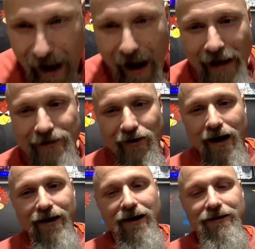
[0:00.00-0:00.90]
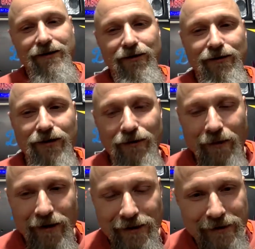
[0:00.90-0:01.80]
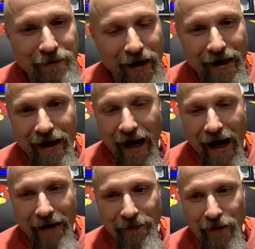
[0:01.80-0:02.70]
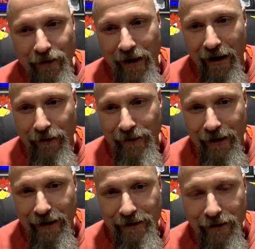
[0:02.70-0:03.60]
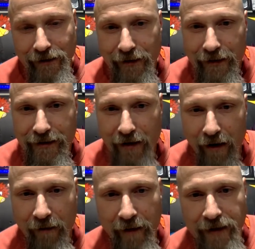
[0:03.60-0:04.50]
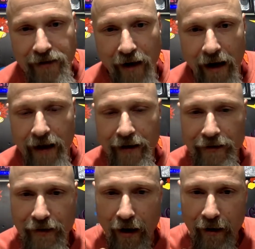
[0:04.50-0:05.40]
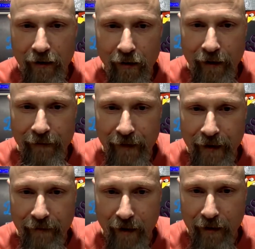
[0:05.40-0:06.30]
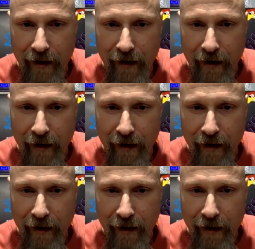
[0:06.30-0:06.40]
I try not to do too much, but you have to nowadays. You should have saw me trying to turn on Venmo